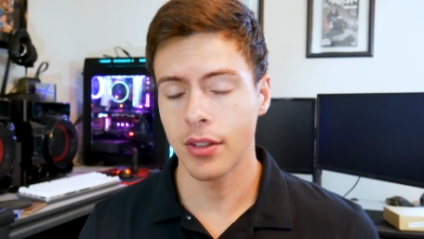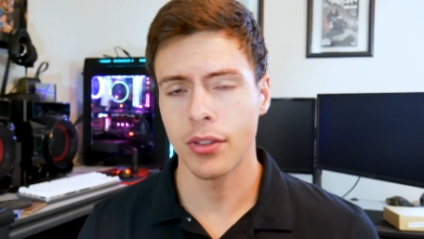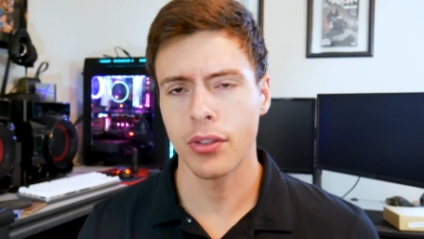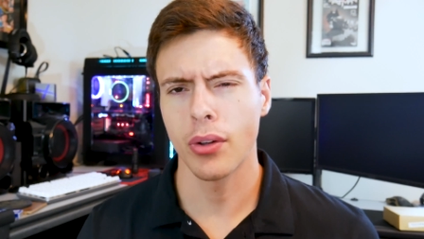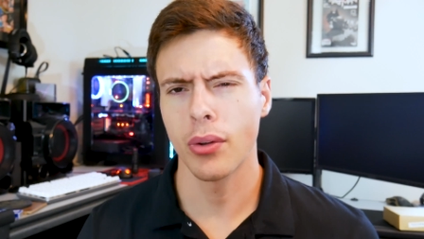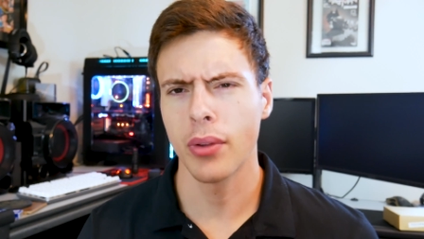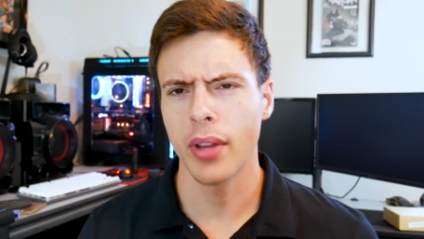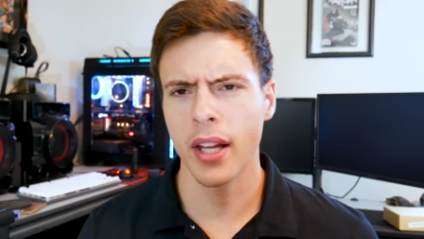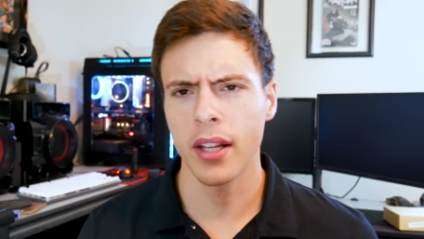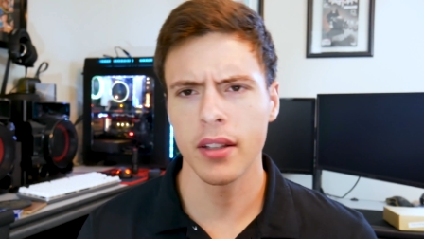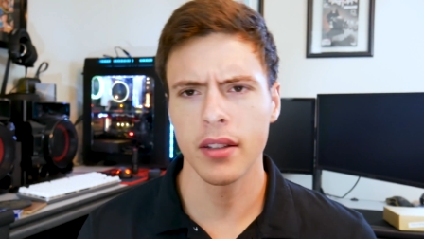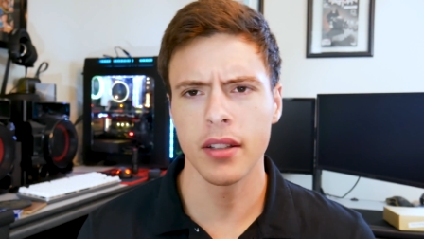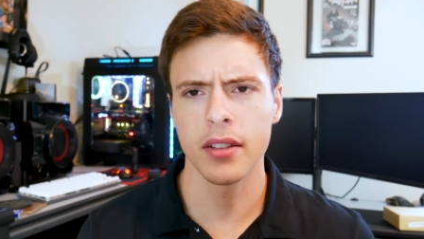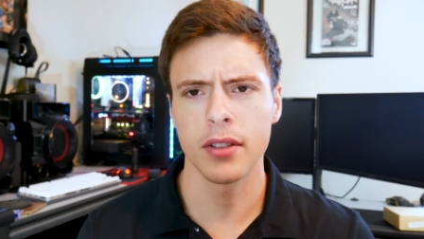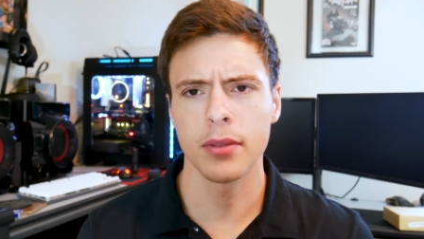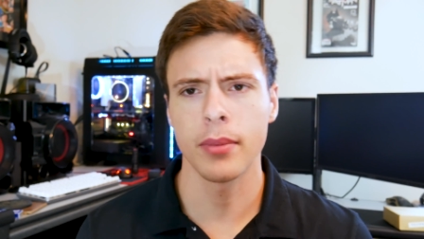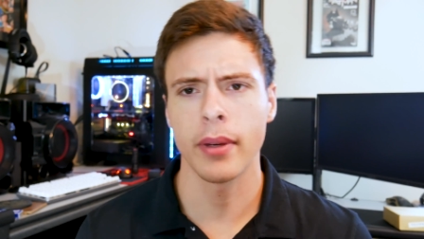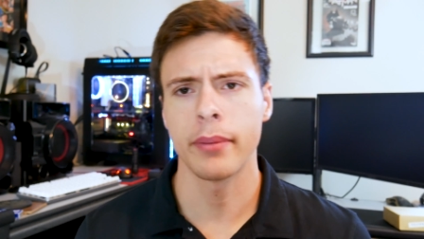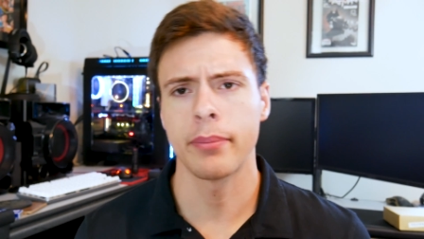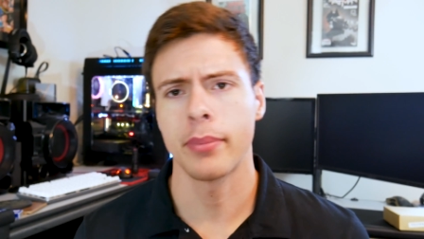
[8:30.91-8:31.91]
So that
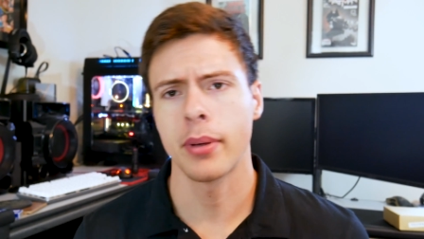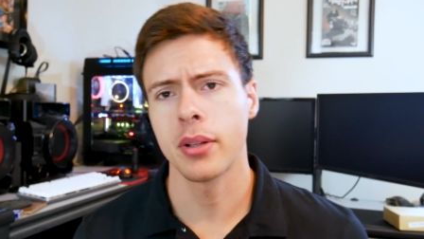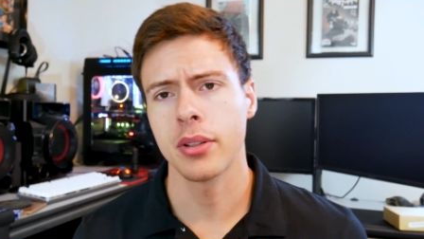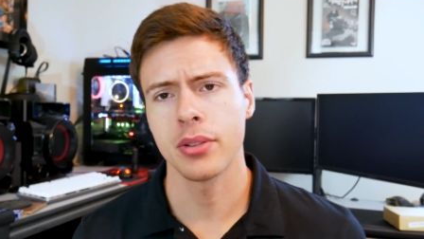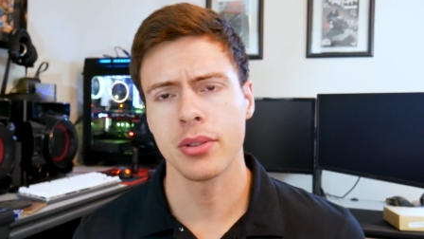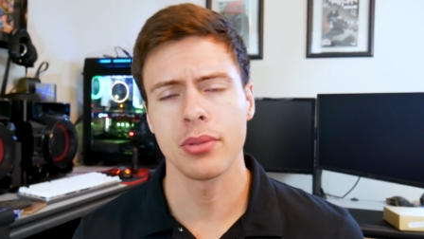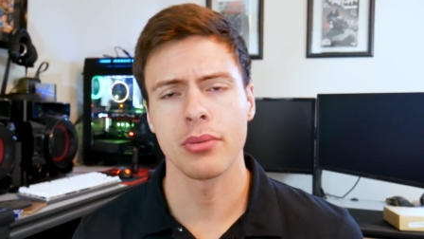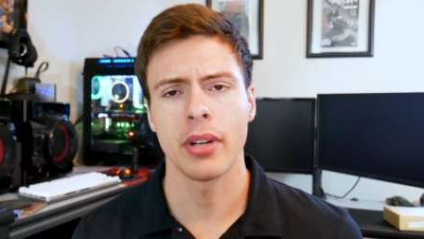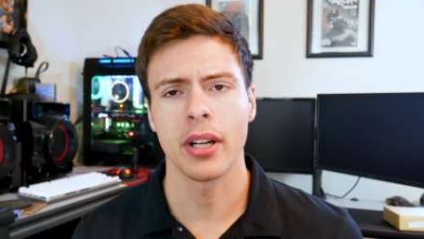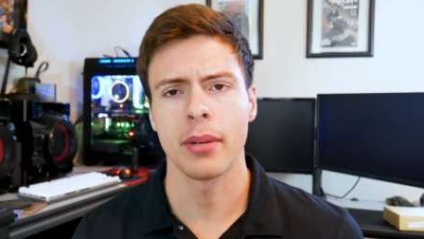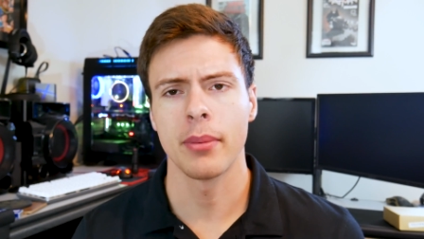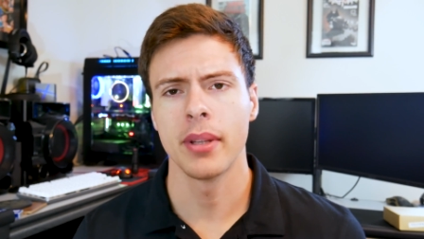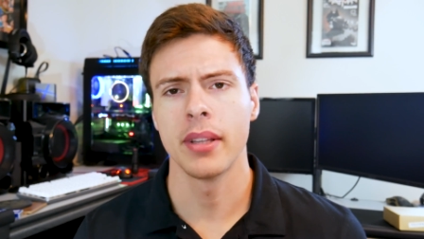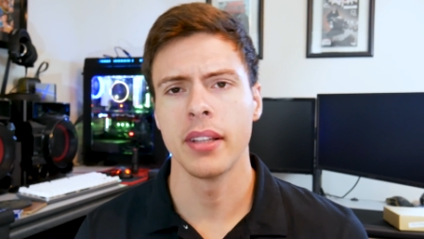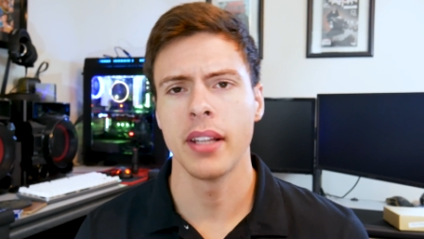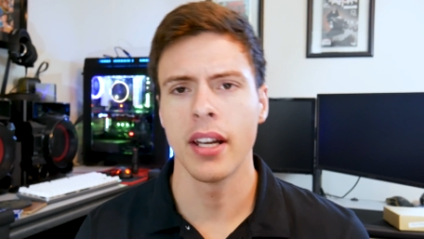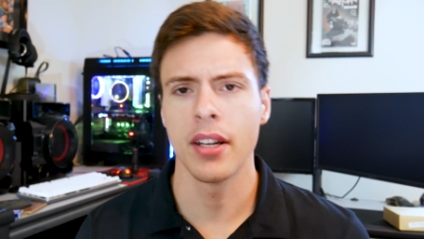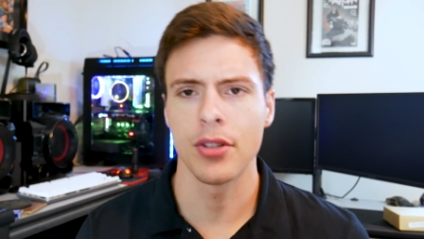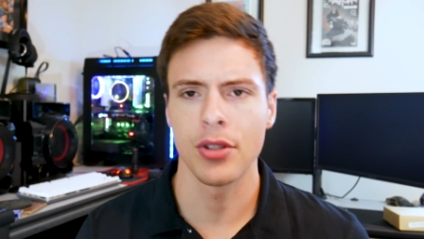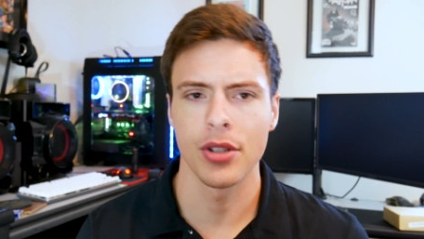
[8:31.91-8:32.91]
this is my personal
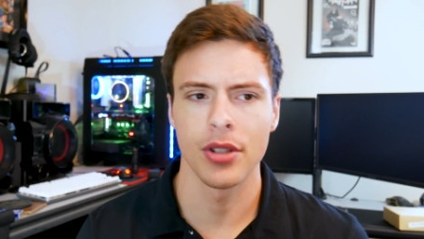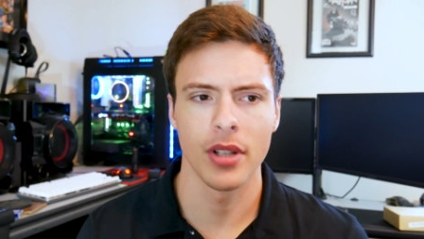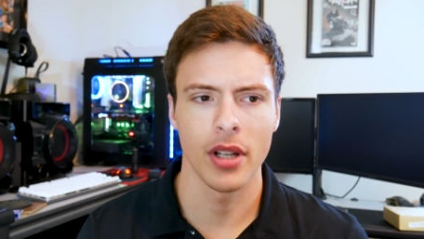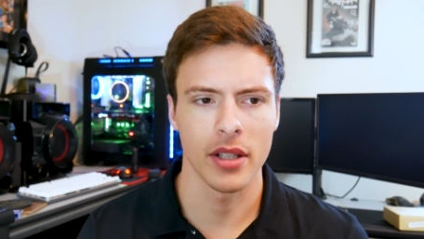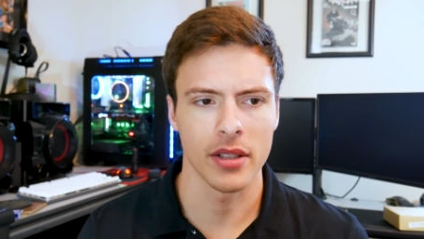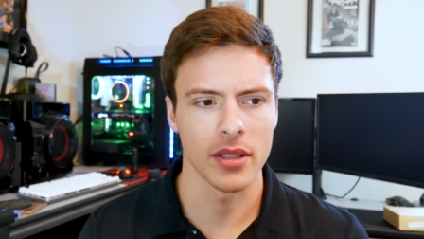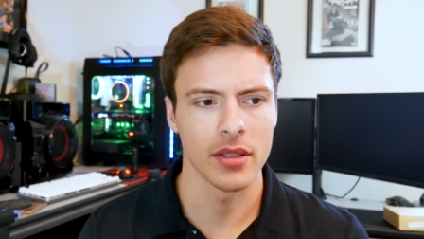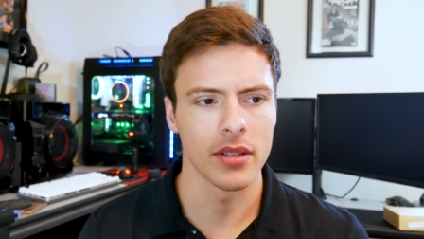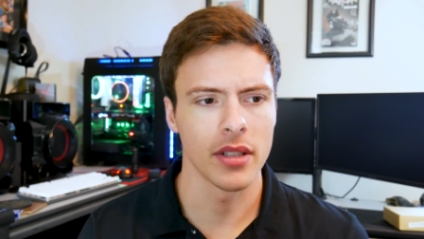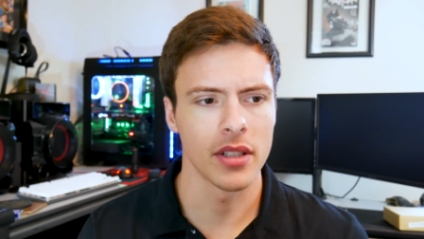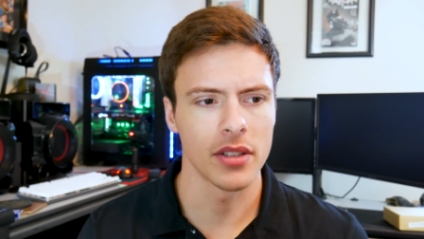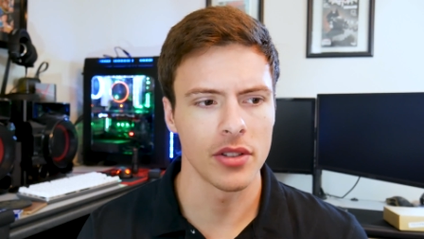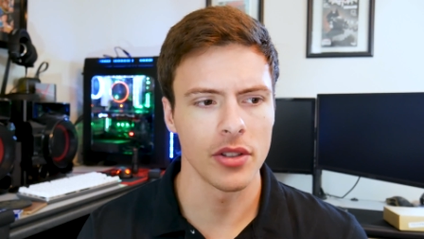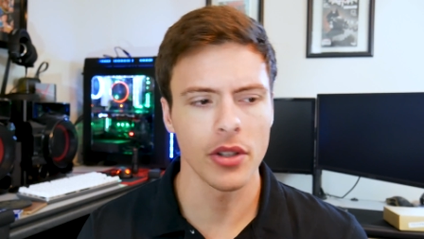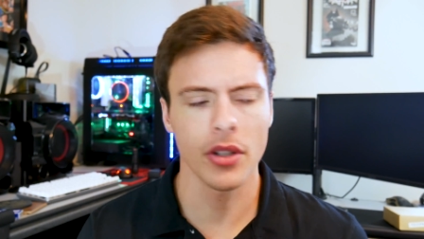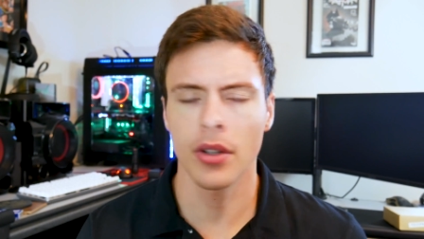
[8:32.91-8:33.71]
recommendation on the list.